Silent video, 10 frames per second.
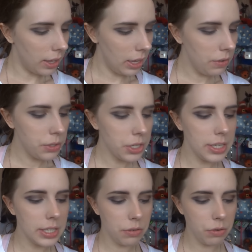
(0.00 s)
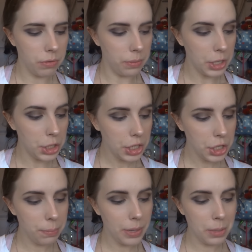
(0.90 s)
If your skin is suffering from
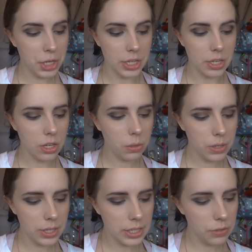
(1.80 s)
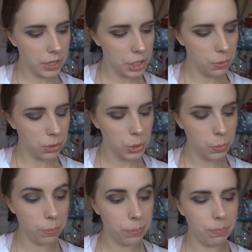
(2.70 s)
congestion, blemishes and dullness this face wash
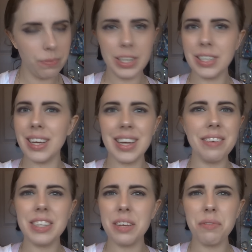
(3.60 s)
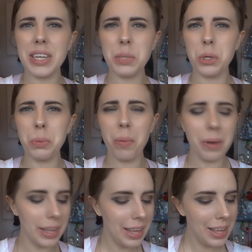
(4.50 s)
will face, I can never say face wash
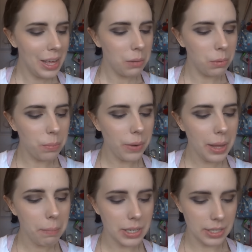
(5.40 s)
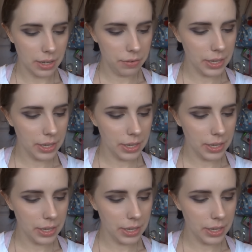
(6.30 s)
properly, will bring it back to life.